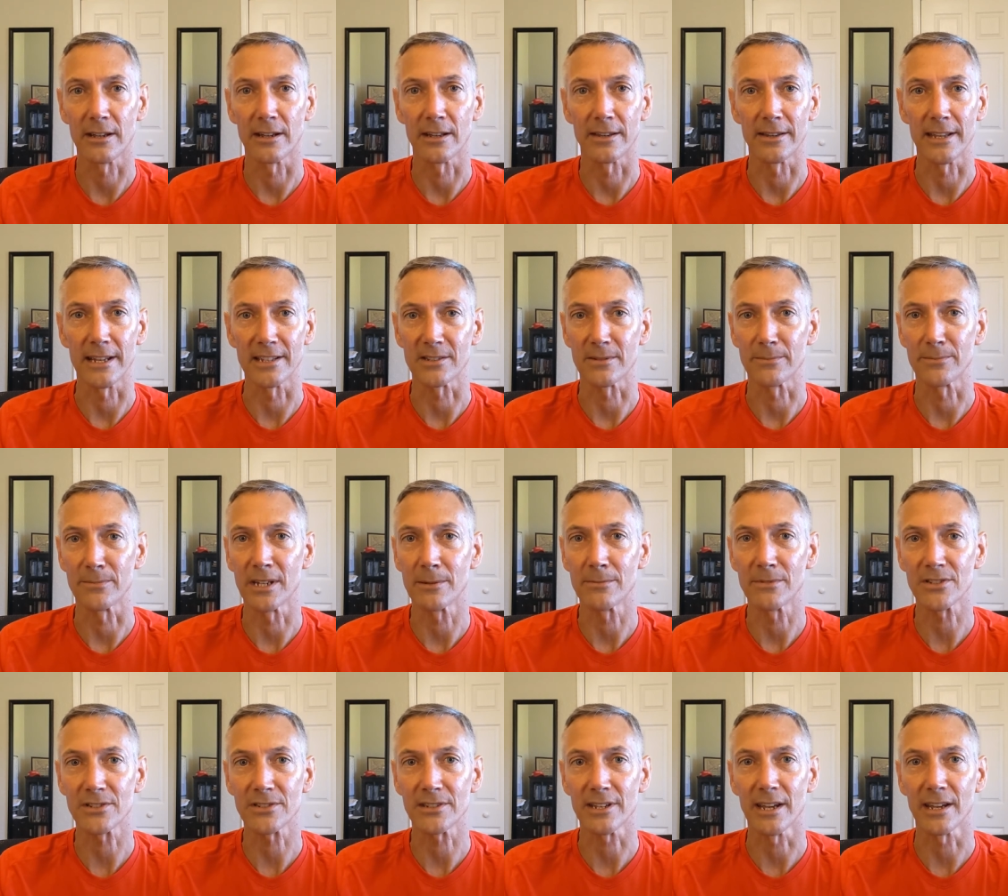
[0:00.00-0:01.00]
That's a big
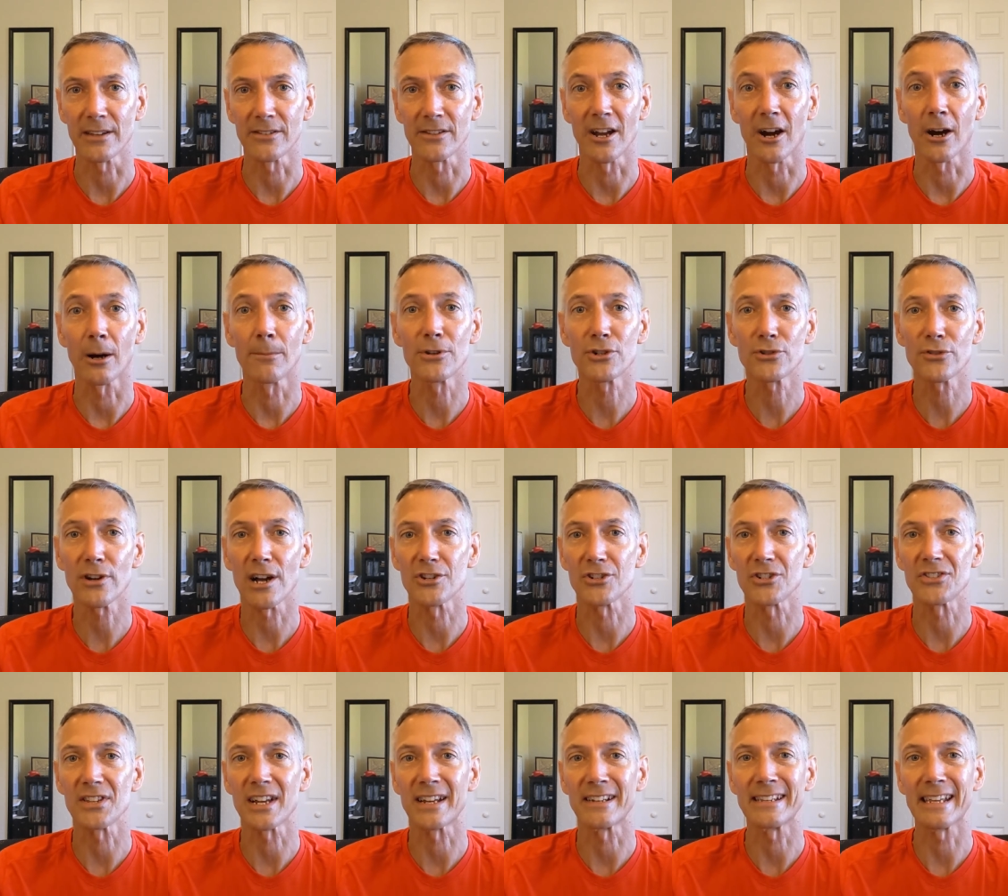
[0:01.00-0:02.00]
mistake. The arbitrage
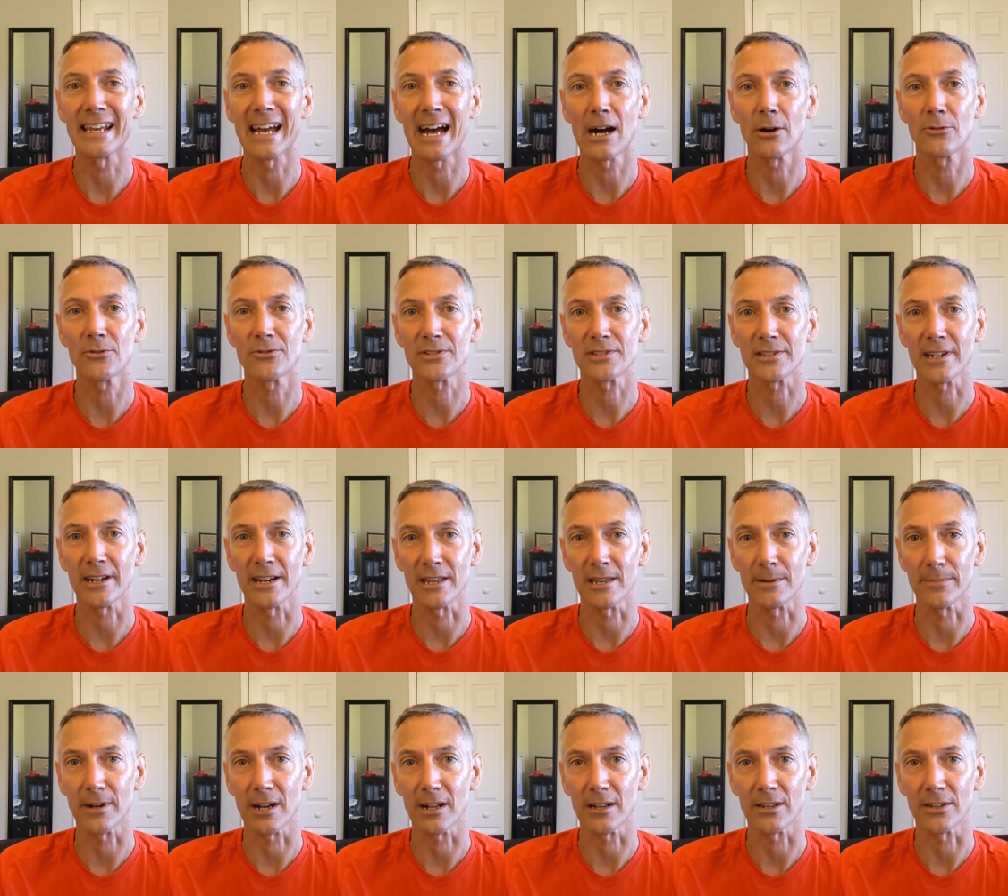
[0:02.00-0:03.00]
is on the outside of the
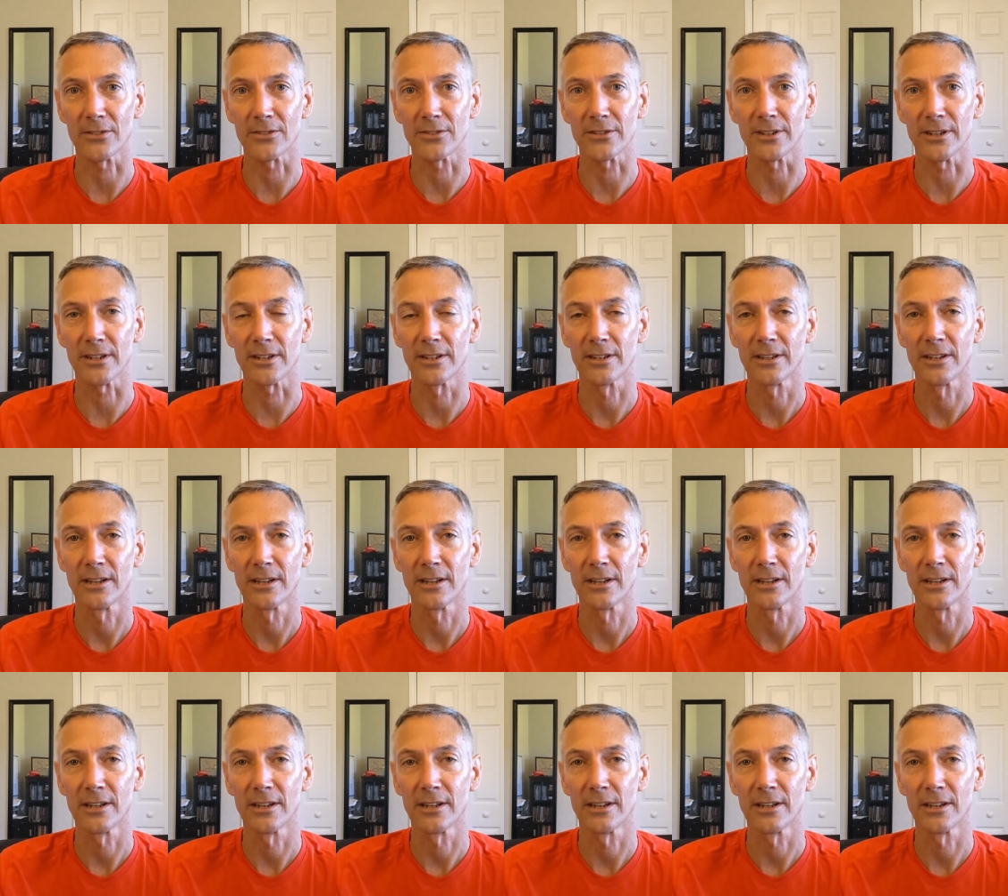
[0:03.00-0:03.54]
policy.